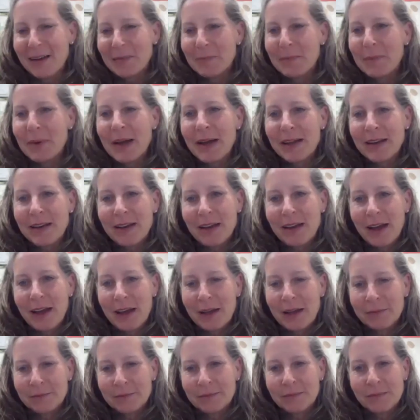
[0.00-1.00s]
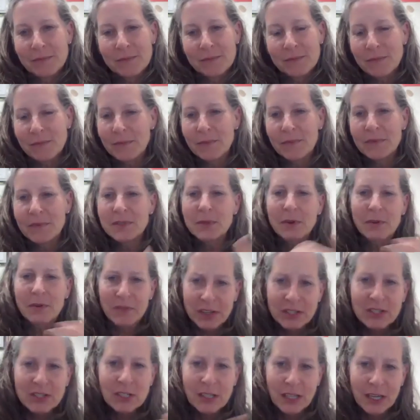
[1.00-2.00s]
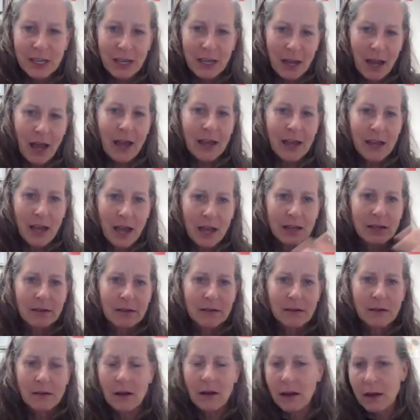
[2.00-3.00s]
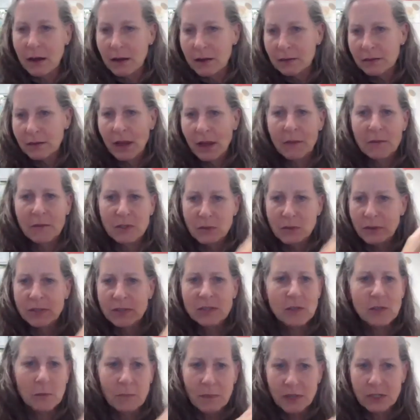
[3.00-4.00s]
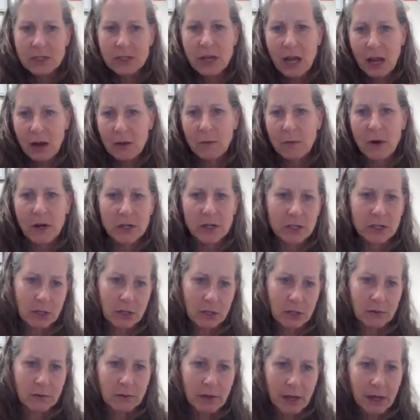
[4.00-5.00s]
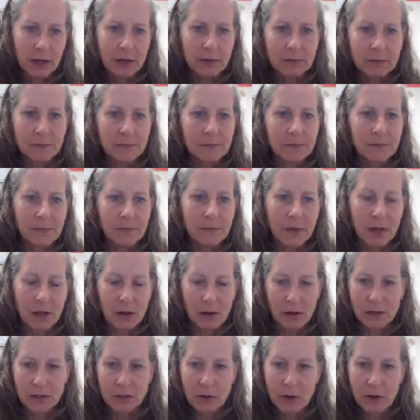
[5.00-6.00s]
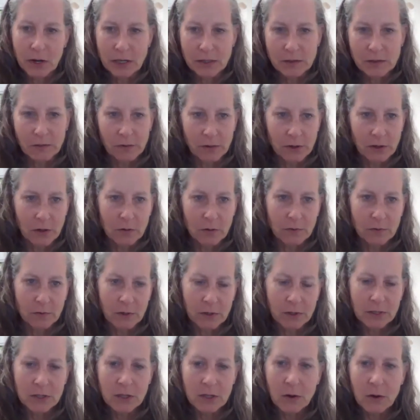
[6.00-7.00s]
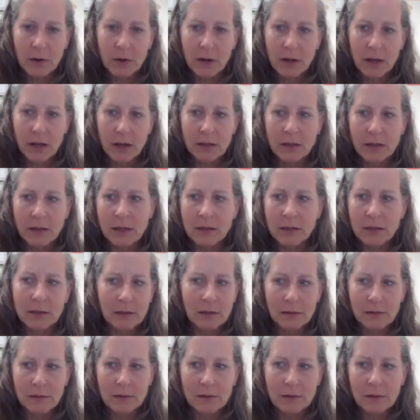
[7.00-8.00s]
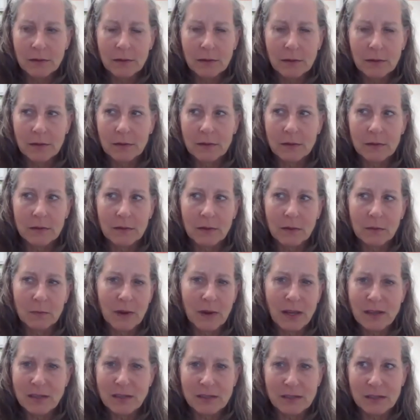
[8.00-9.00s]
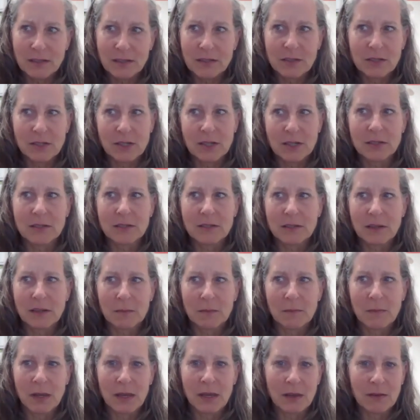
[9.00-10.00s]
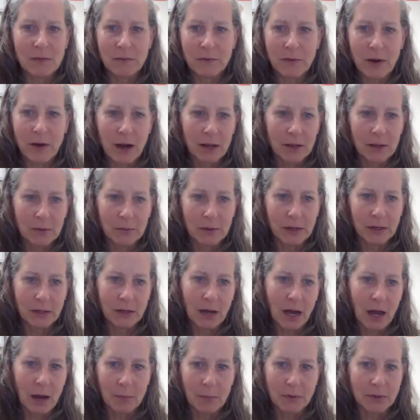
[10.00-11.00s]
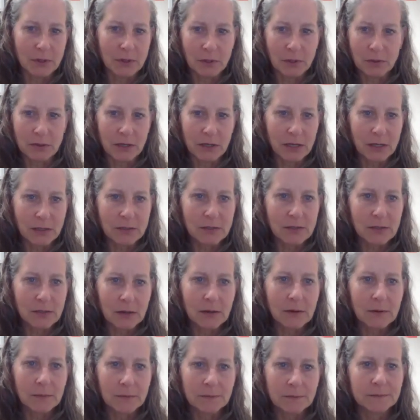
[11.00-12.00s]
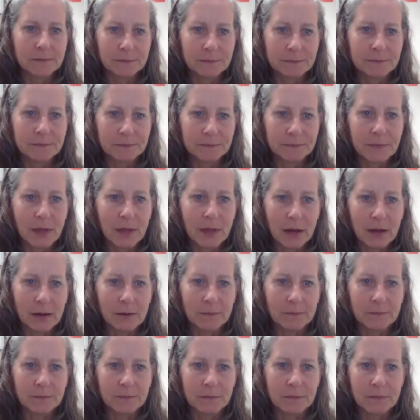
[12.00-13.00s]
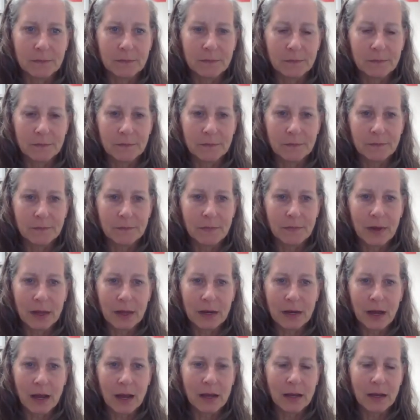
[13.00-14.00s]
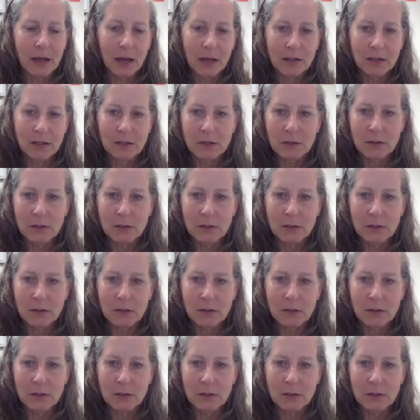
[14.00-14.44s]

but so eventually I was doing so much at WashU that, I transferred over. So, and then the rest is just me following opportunities. And I